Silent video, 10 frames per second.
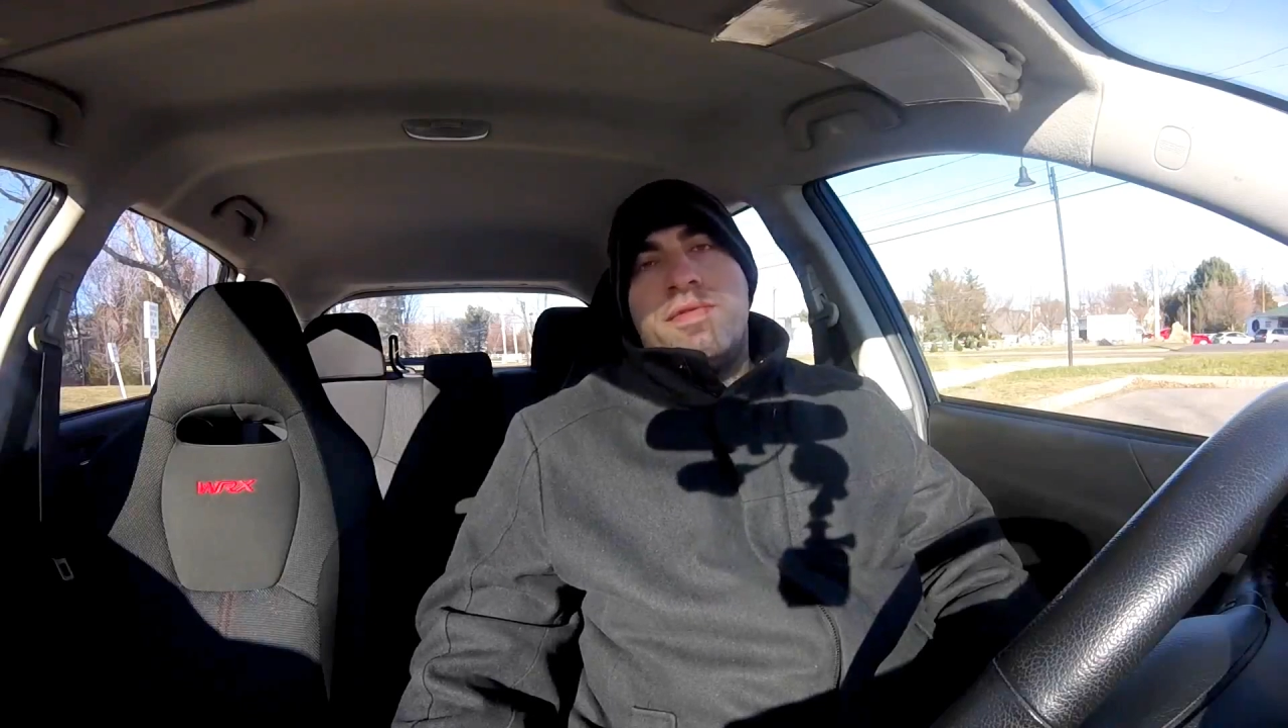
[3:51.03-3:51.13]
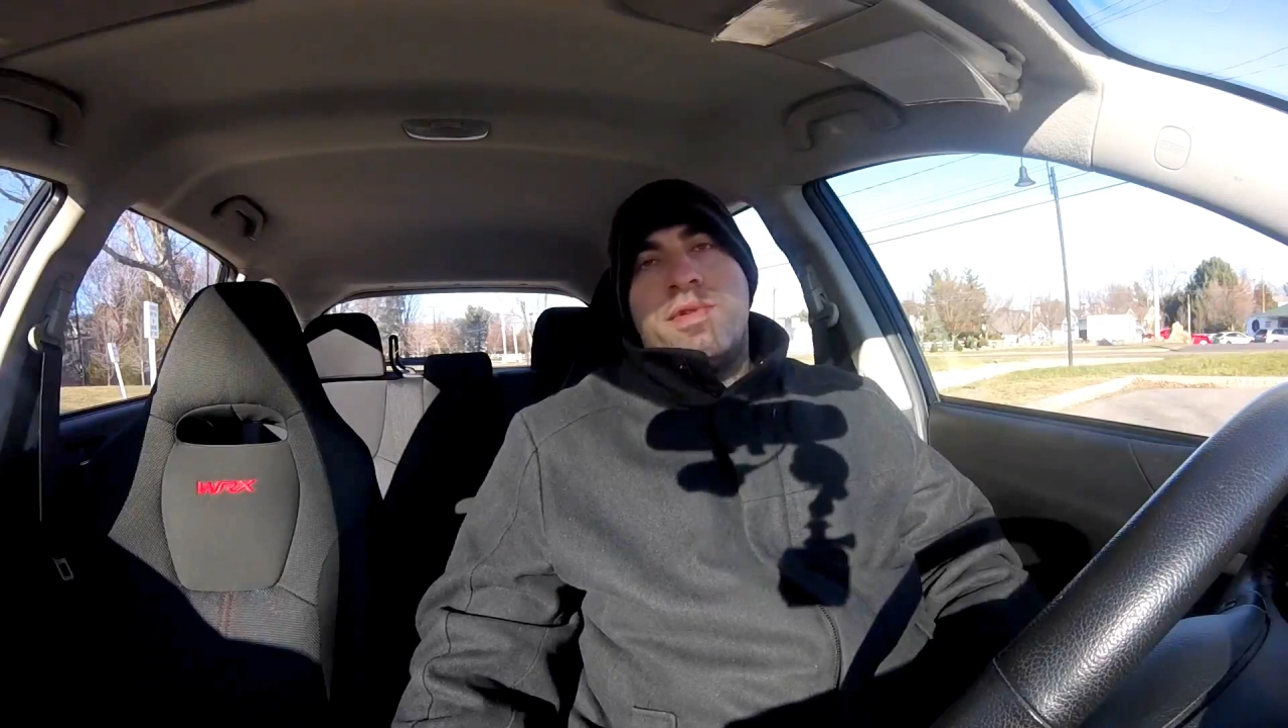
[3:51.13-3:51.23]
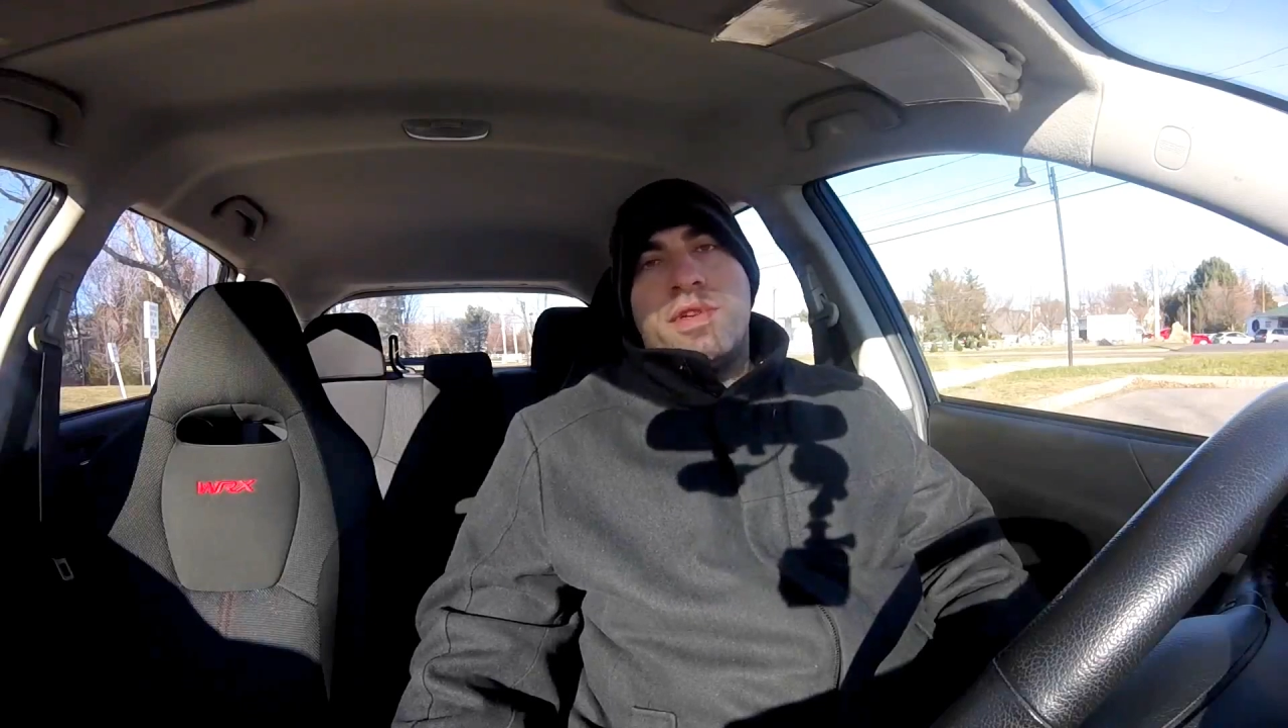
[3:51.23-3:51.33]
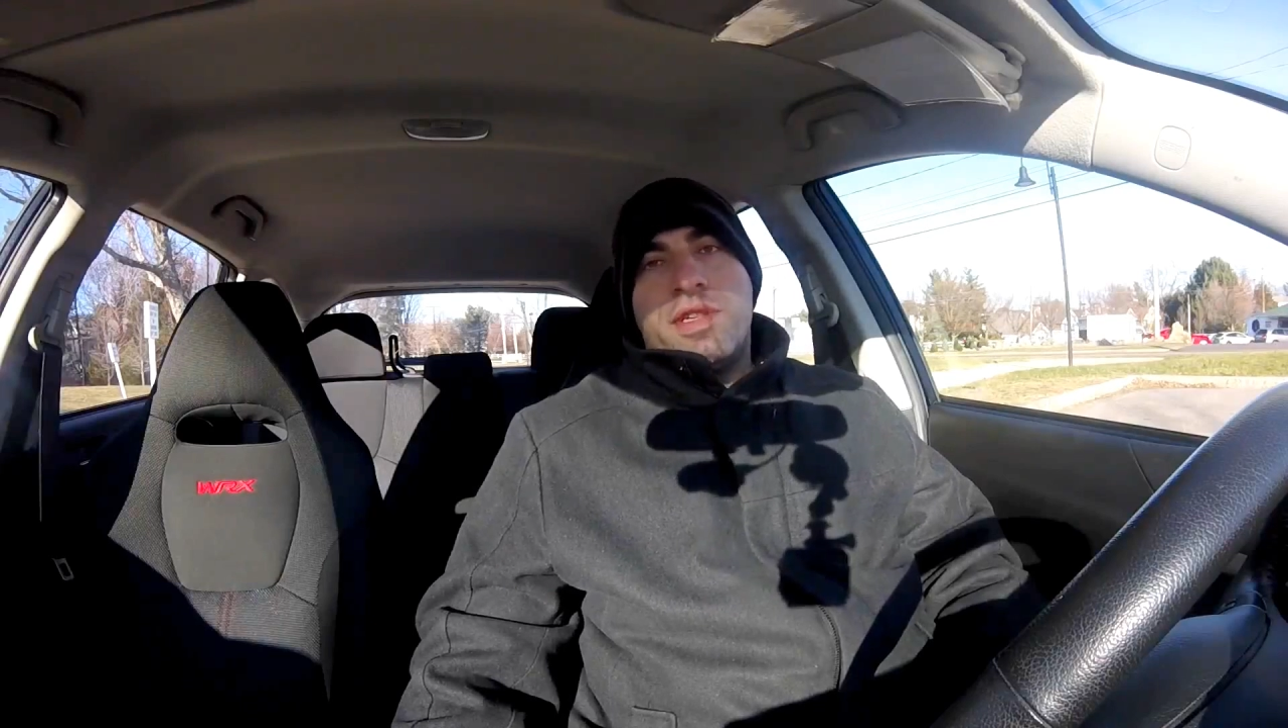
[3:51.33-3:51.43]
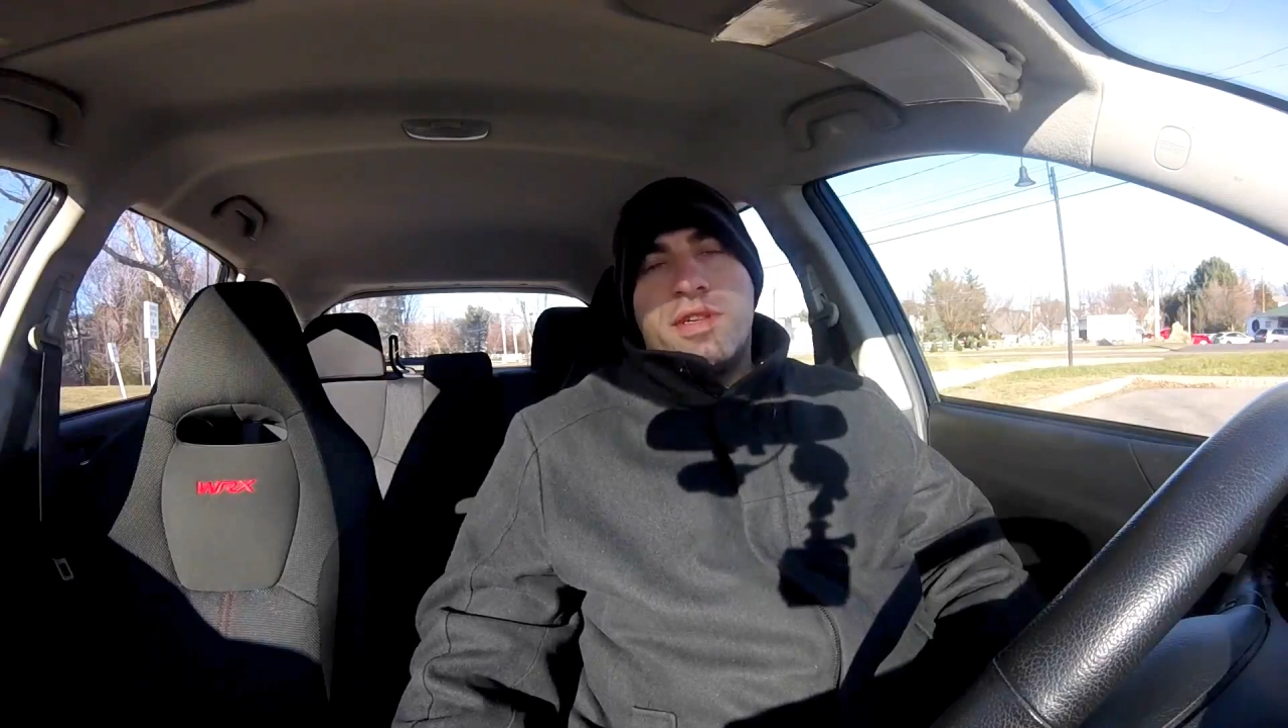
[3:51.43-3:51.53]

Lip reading: 20